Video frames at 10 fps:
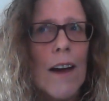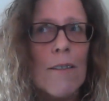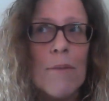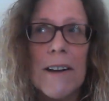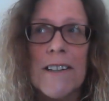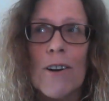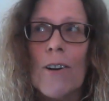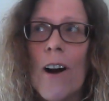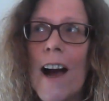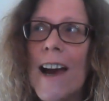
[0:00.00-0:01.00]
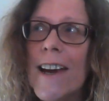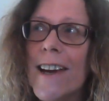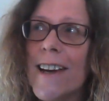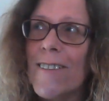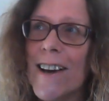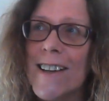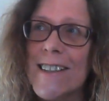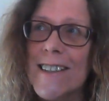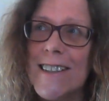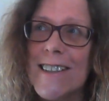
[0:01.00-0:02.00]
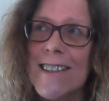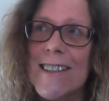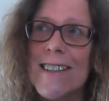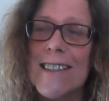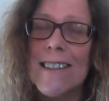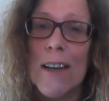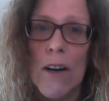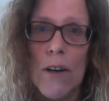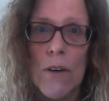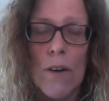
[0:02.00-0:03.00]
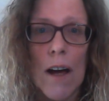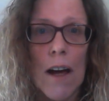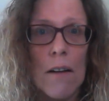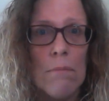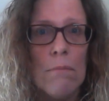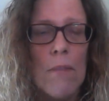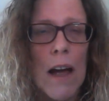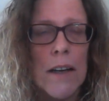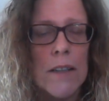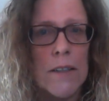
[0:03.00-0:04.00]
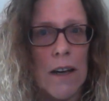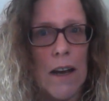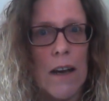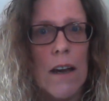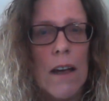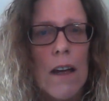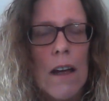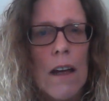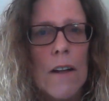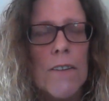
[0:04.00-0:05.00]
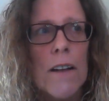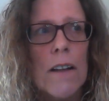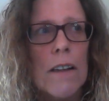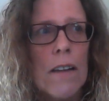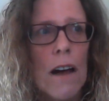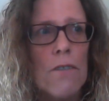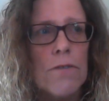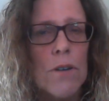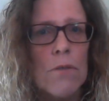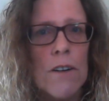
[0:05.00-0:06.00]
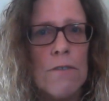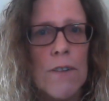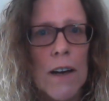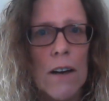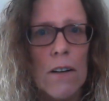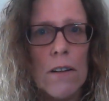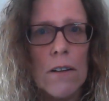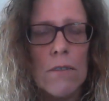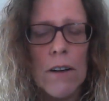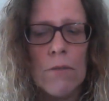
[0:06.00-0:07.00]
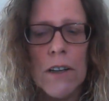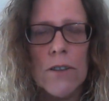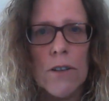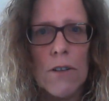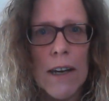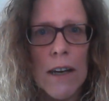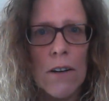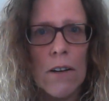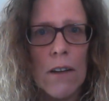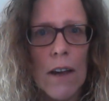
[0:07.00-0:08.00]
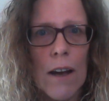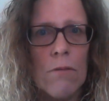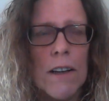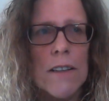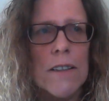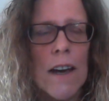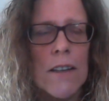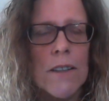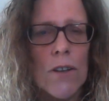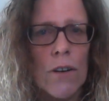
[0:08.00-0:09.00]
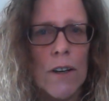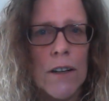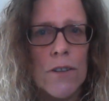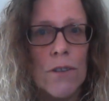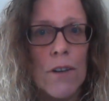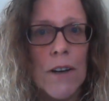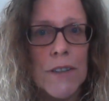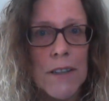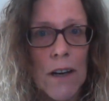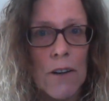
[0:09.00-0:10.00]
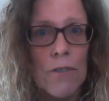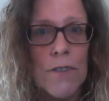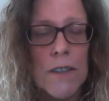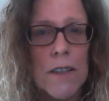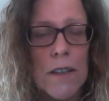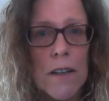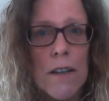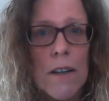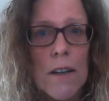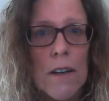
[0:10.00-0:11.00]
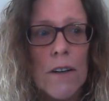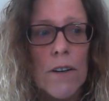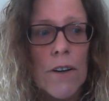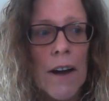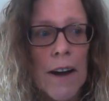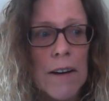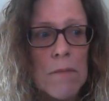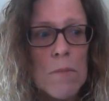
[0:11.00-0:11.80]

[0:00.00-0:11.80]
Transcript: I'm about to cry because this is just so amazing. The love that we feel when we do heal and we say sorry to ourselves. Okay?